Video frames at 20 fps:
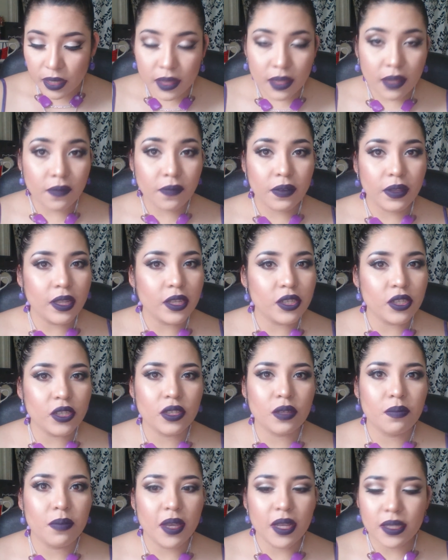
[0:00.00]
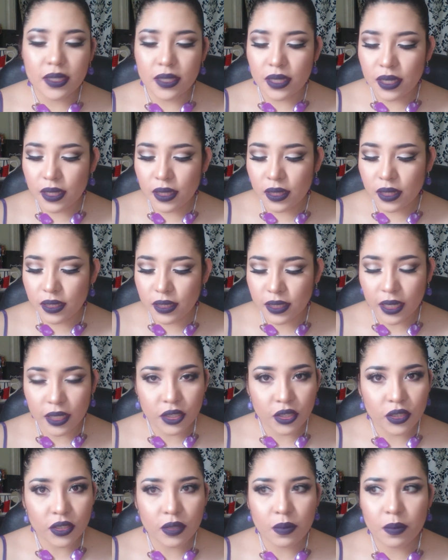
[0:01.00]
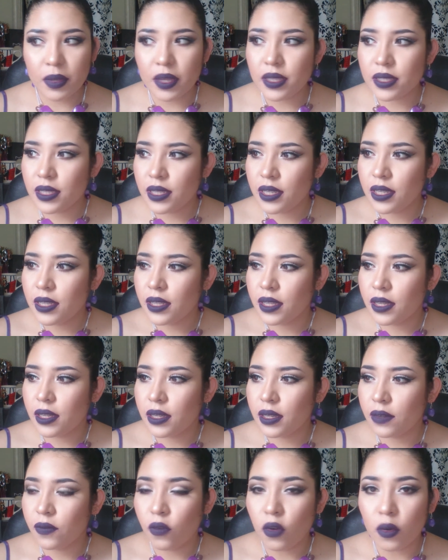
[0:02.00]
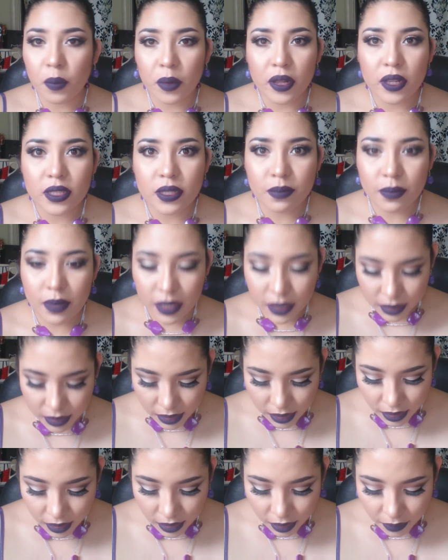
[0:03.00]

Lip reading: The finish is amazing, the texture is amazing, the formula is amazing,